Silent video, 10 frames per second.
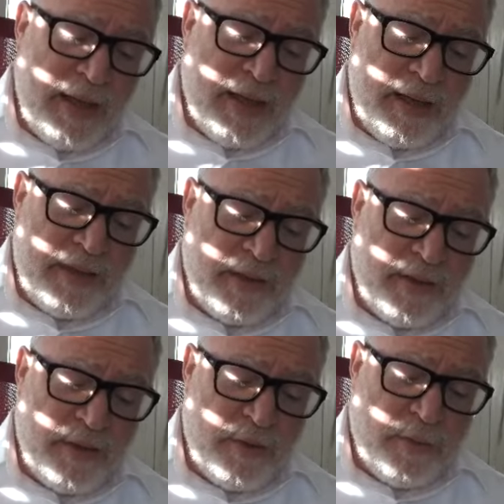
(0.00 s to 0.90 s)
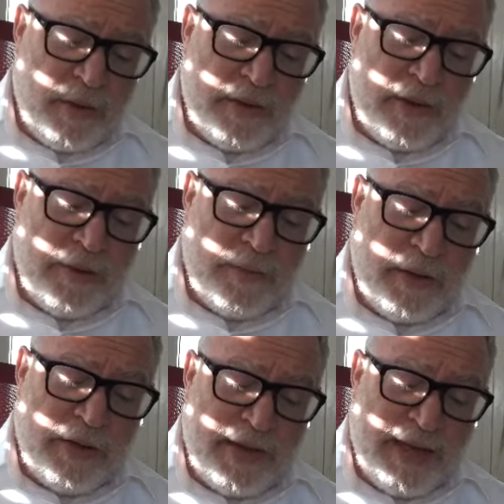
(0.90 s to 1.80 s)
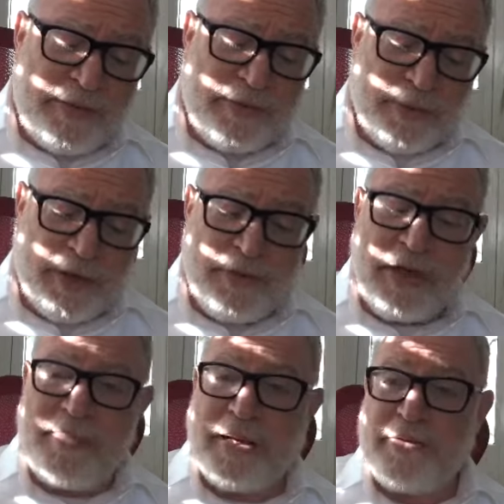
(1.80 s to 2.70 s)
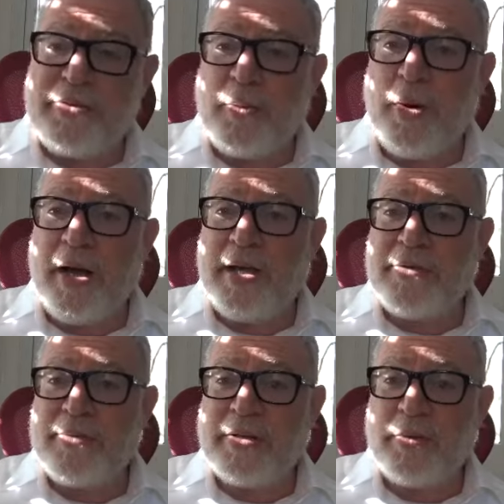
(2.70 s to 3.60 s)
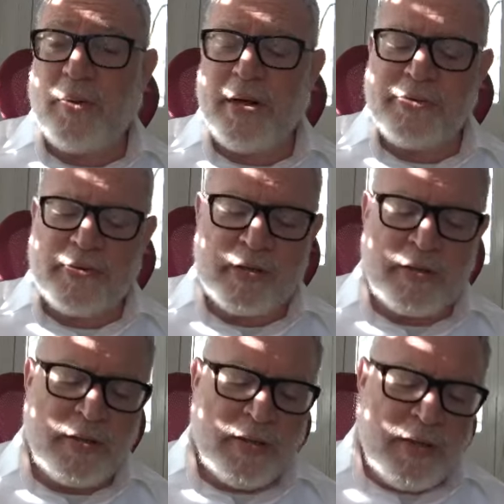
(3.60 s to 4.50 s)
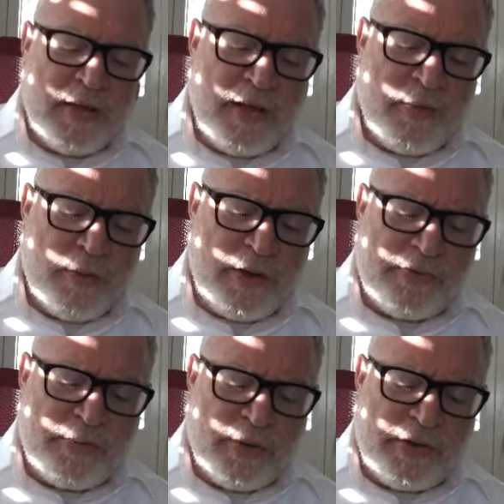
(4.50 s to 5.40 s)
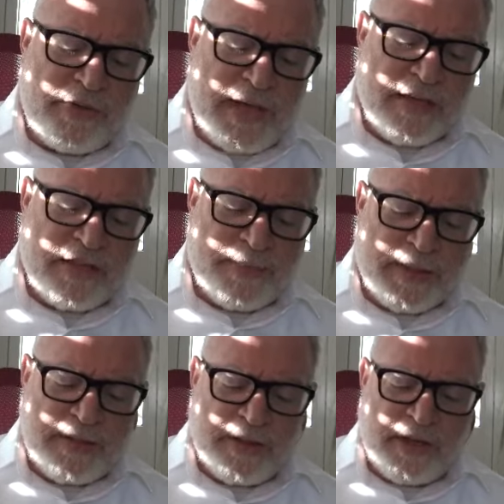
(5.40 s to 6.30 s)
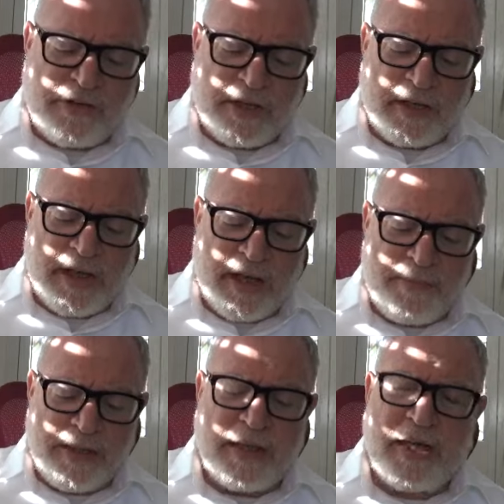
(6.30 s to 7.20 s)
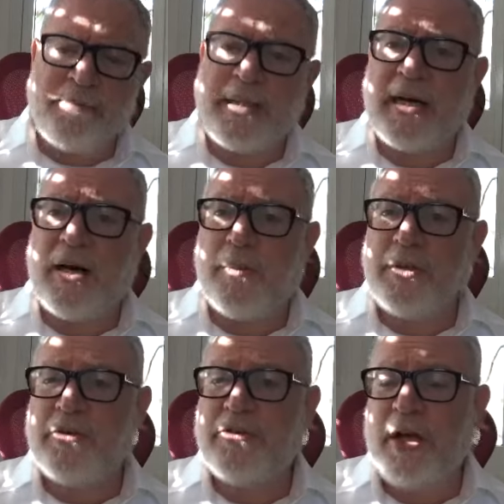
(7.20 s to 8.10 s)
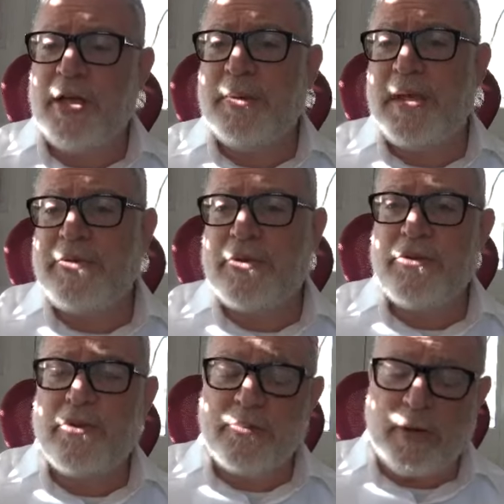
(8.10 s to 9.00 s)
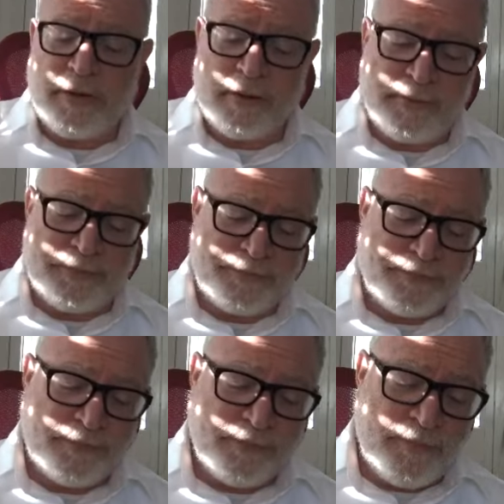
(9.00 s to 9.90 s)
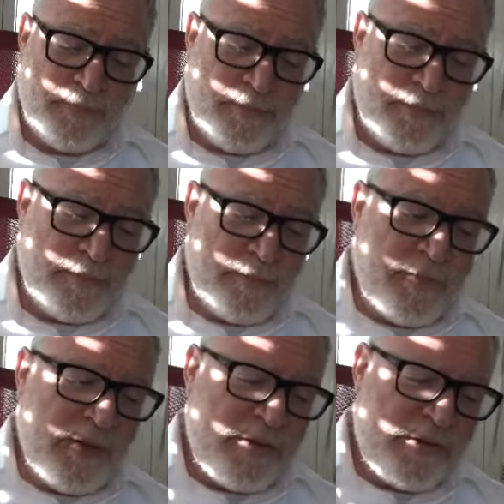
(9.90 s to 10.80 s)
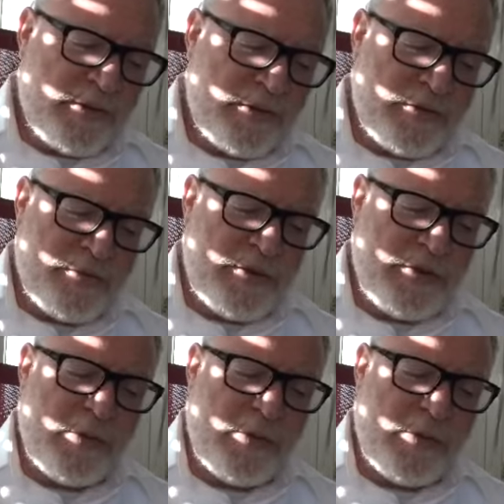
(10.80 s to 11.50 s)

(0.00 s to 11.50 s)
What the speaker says: And one of the answers we're going to read about is the wise, right? The wise son. And what is he asked basically? Kishelcha bin chamacha, when your child will ask you tomorrow. And this is a very,